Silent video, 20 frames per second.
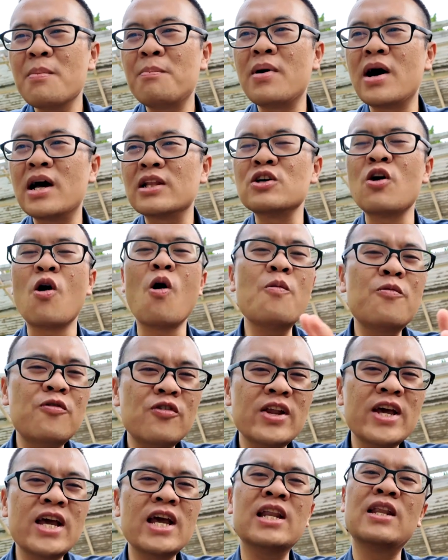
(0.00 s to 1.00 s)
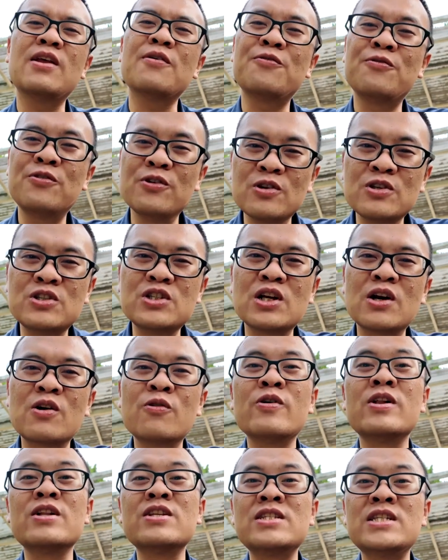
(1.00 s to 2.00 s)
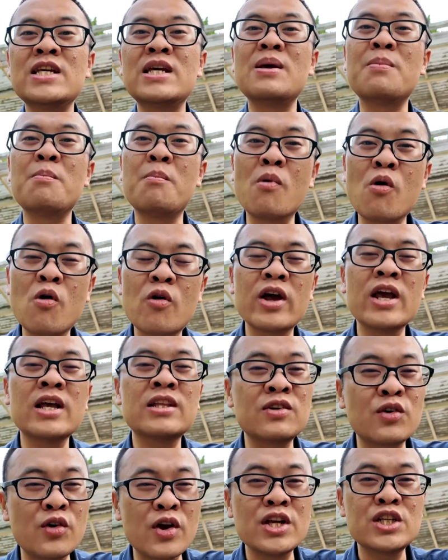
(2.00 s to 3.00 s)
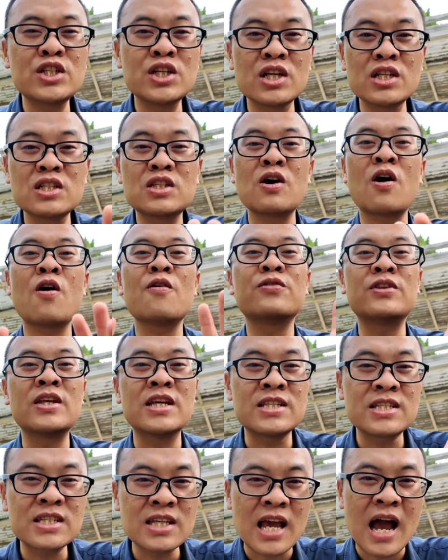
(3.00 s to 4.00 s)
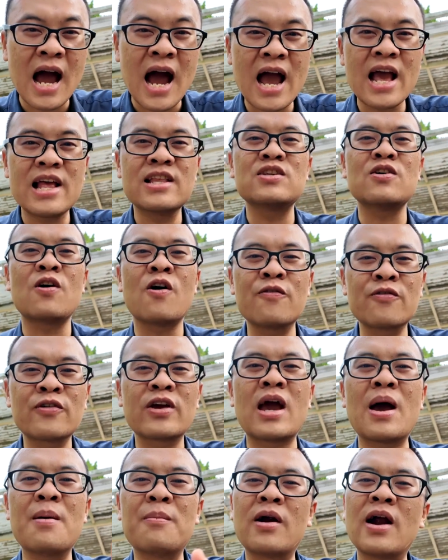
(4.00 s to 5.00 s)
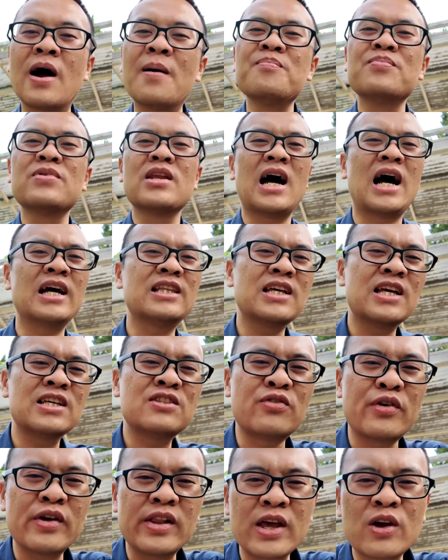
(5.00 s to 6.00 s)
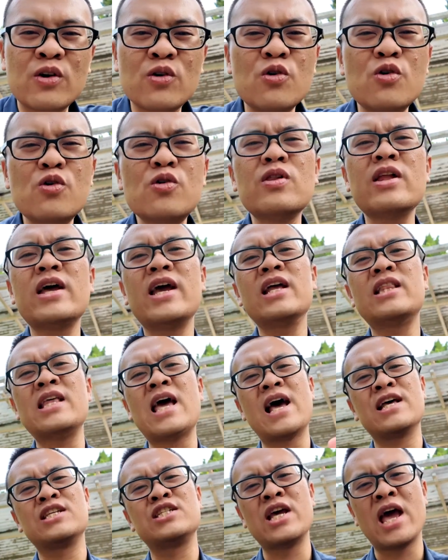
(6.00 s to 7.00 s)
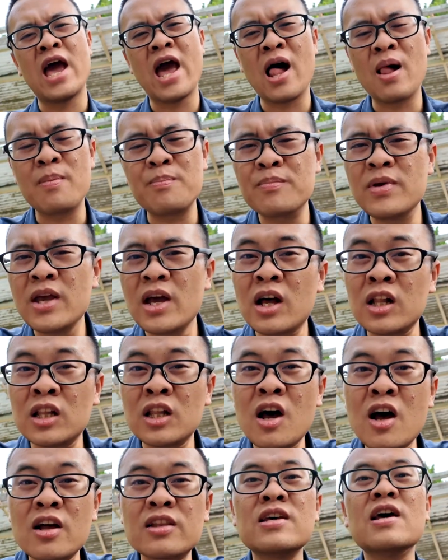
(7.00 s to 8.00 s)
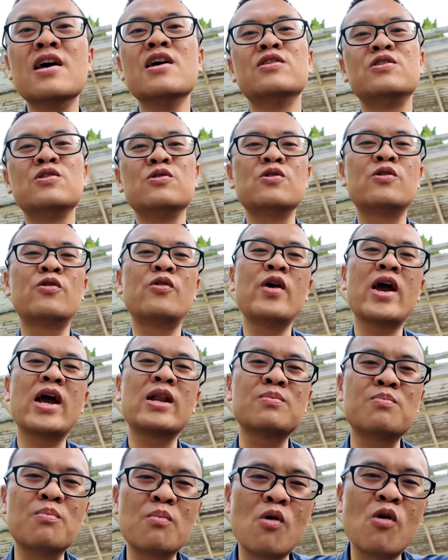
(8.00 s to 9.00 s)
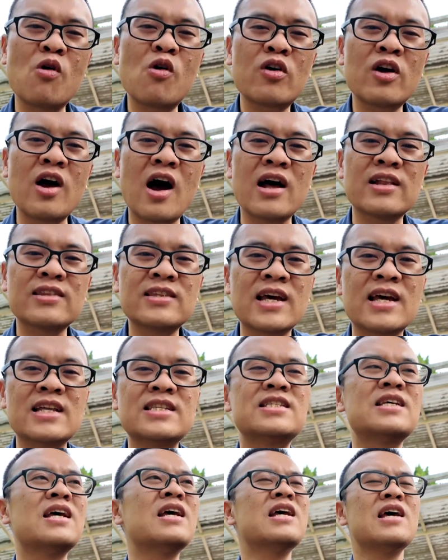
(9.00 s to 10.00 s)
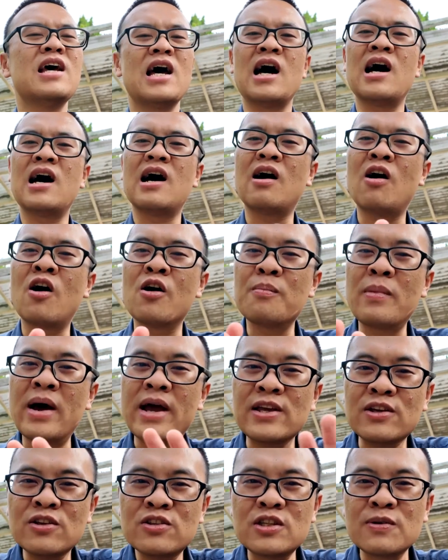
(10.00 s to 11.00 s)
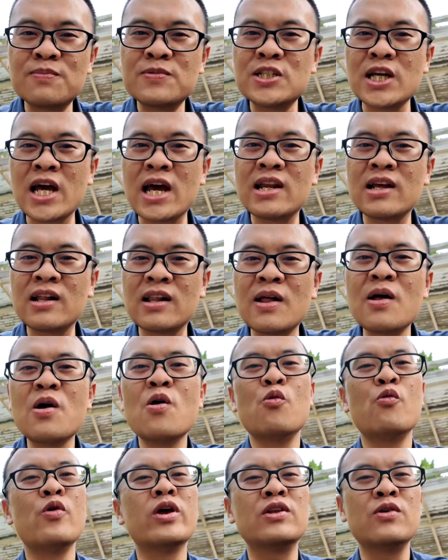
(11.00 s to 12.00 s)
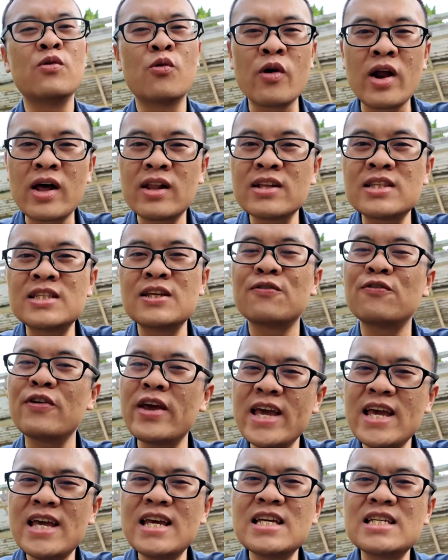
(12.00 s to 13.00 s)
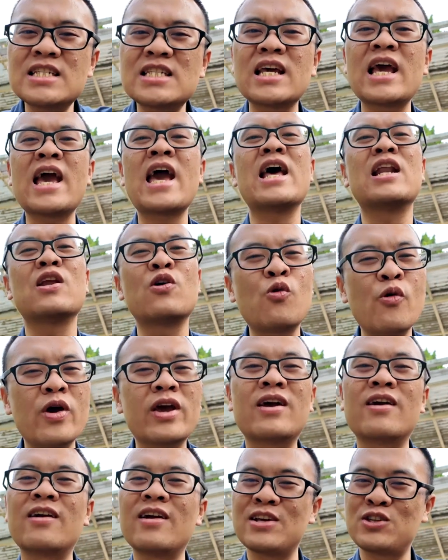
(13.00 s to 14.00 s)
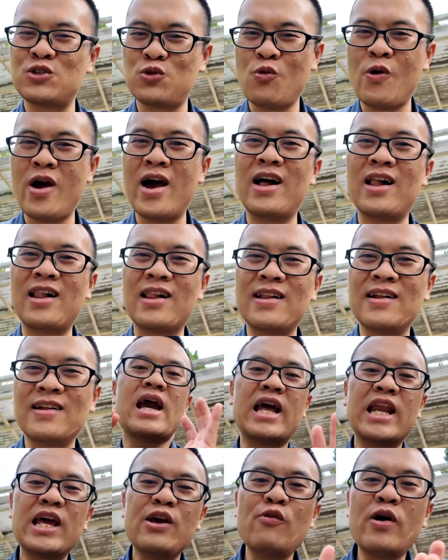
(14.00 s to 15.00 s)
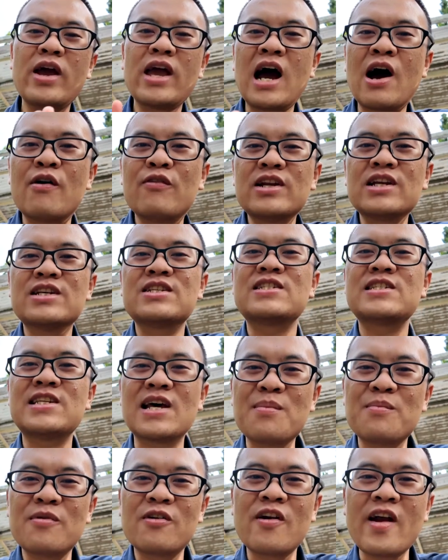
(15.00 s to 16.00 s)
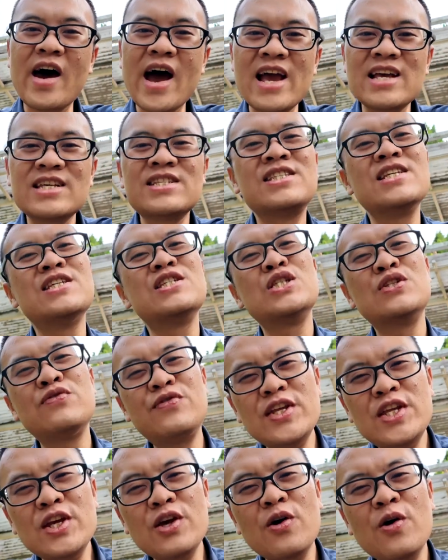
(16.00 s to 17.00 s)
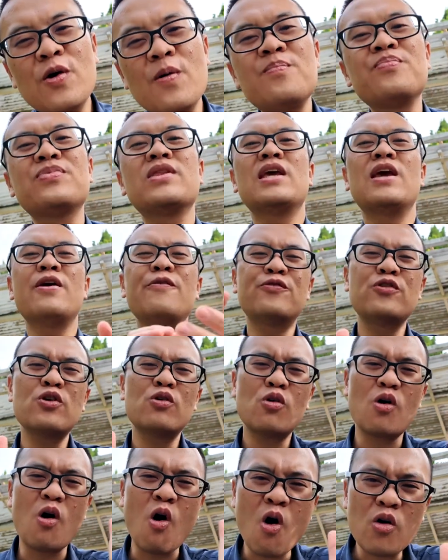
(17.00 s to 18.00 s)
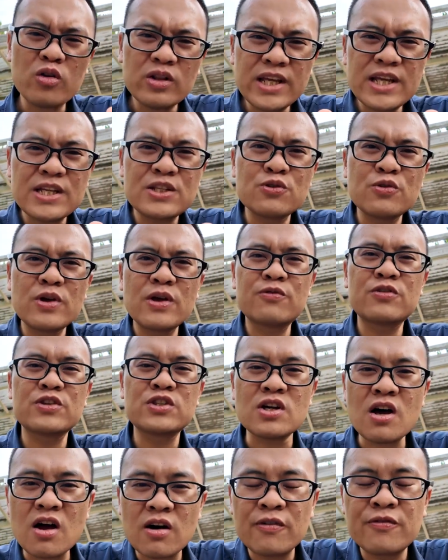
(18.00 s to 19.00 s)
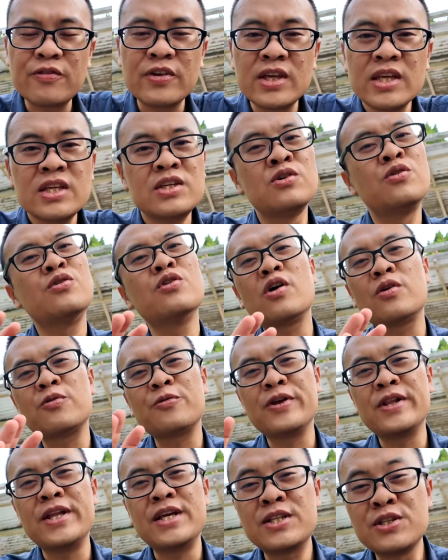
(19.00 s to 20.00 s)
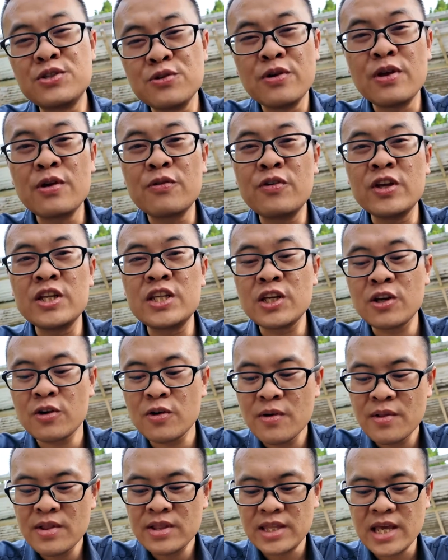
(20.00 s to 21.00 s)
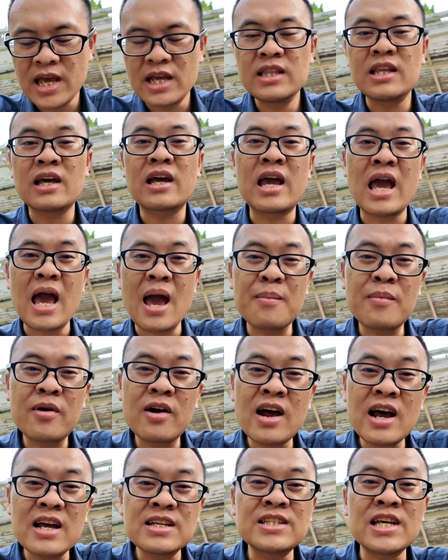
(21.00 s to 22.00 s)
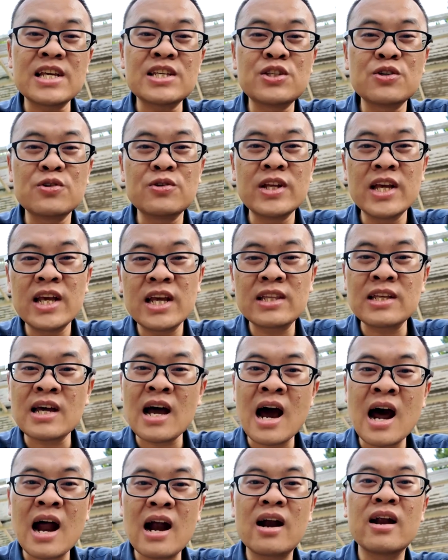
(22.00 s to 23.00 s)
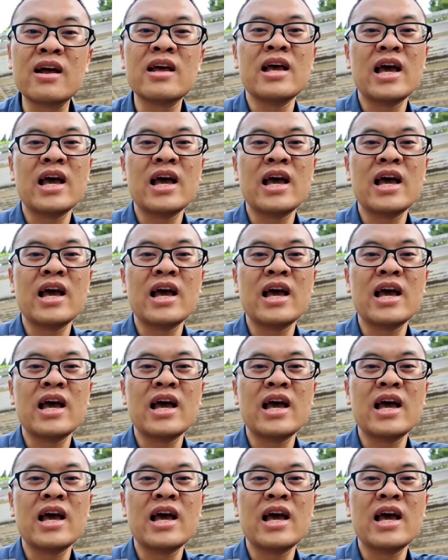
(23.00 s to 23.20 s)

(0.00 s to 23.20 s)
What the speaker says: But hopefully in the future we'll see more iterations of this kind of camera. I think it's really cool. It has helped me a lot to create more contents on my YouTube channel with relative ease and quicker as well. Anyway, I want to summarize this video. If you're only doing photography, you're not really doing video, then the cameras that you need are